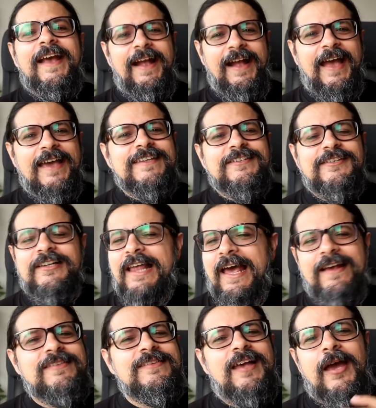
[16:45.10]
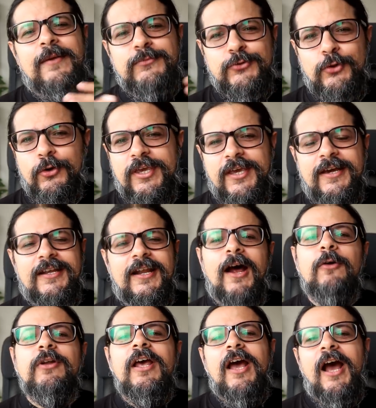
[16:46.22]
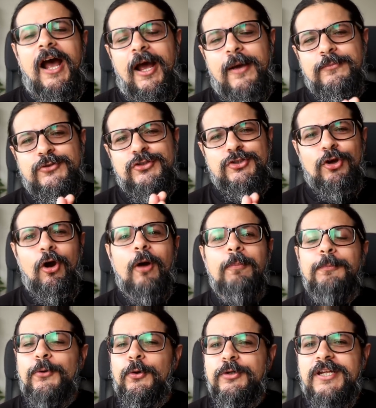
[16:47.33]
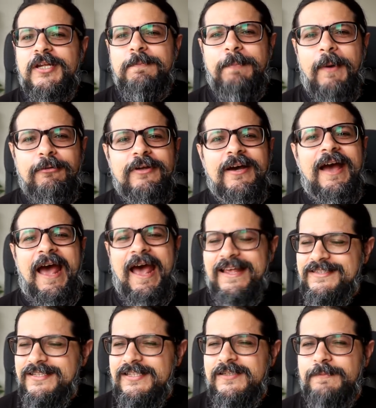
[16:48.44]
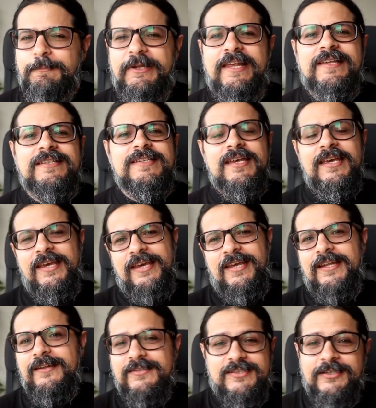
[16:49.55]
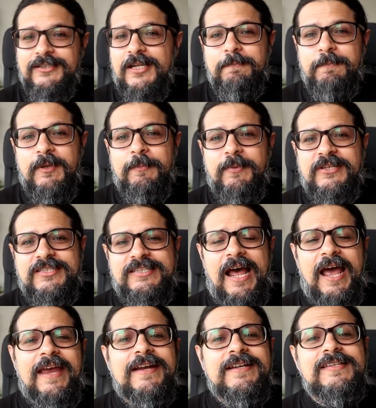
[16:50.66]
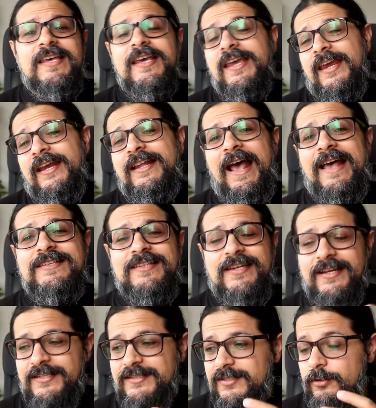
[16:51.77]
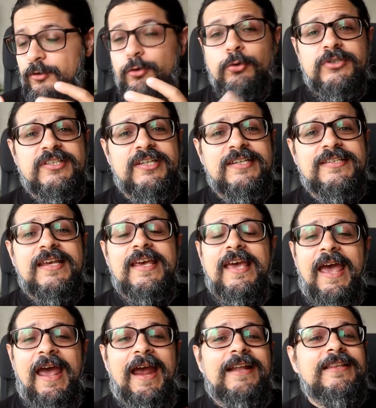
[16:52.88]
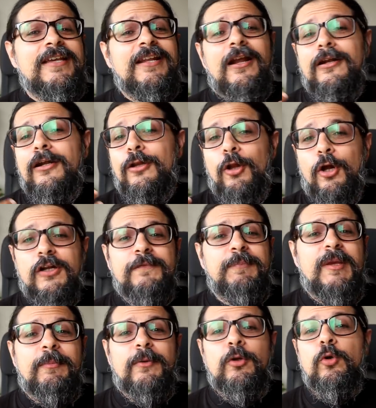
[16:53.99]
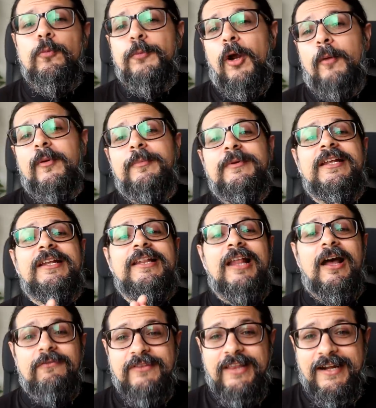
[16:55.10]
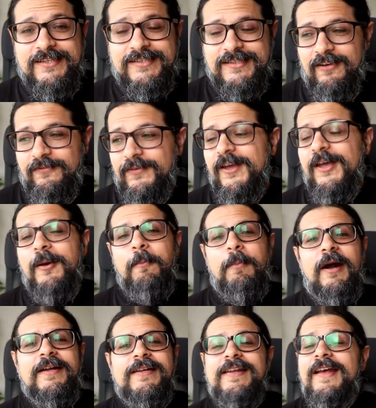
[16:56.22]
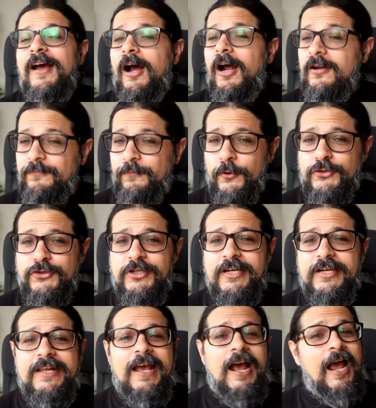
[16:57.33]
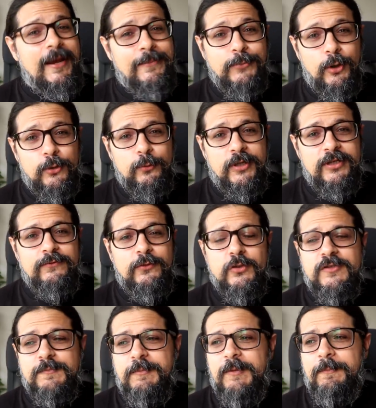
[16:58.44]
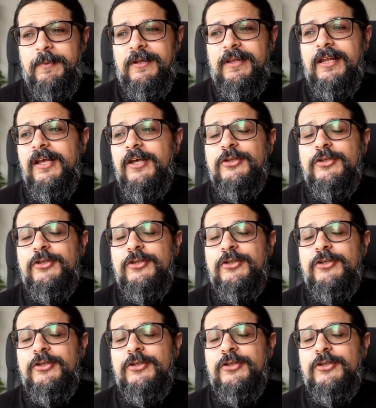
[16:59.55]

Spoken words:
Guys, relax. I'm joking around. I'm sure protein powder has its place in certain people's diets. It has its uses. And there are a lot of people who probably love that stuff. But unfortunately, I'm not one of those people.